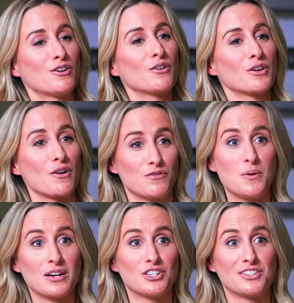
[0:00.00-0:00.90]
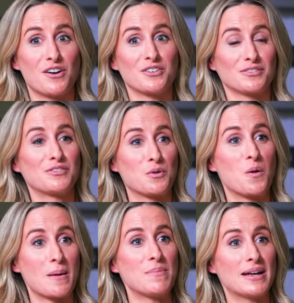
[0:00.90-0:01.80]
for long enough, you actually start to feel
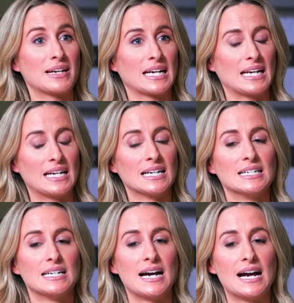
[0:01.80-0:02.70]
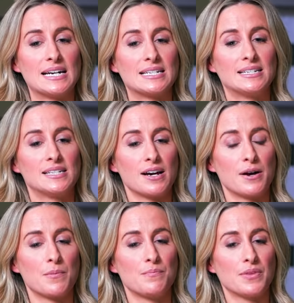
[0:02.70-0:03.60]
quite panicky. Yeah, yeah. And
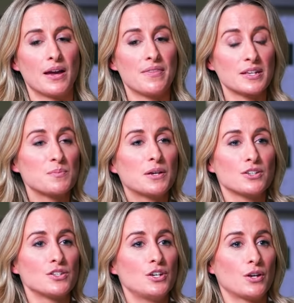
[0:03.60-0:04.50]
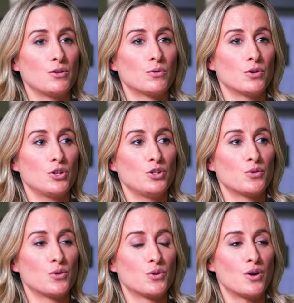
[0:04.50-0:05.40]
um, and that's because you know your
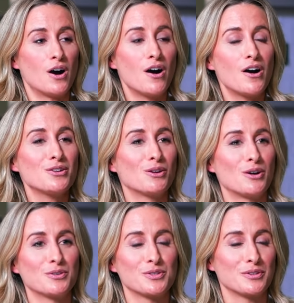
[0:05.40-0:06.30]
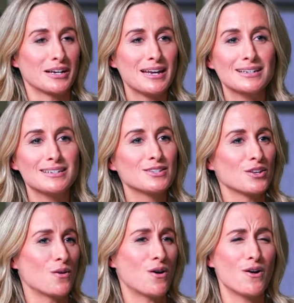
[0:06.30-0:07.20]
your heart and your lungs are connected, so
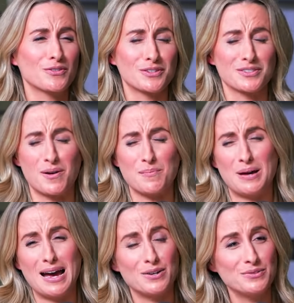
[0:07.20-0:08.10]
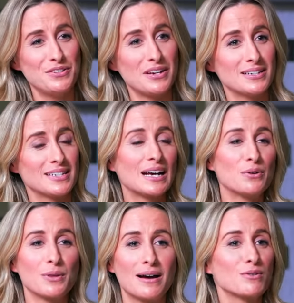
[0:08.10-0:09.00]
your heart's going to start pounding to get all that